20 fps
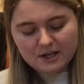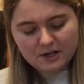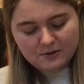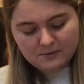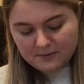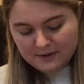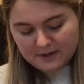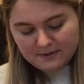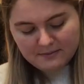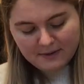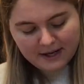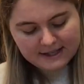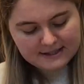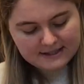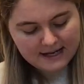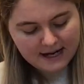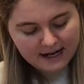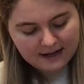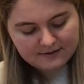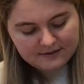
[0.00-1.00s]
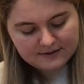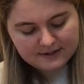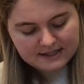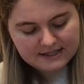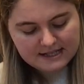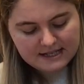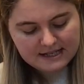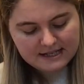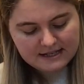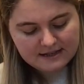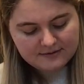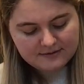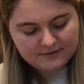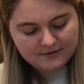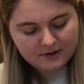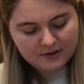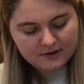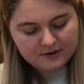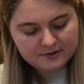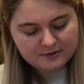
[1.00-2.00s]
We might have a D
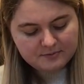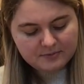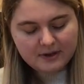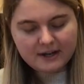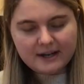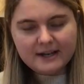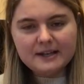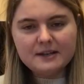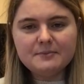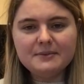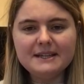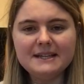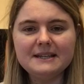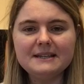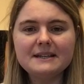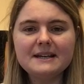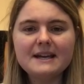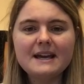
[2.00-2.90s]
followed by a B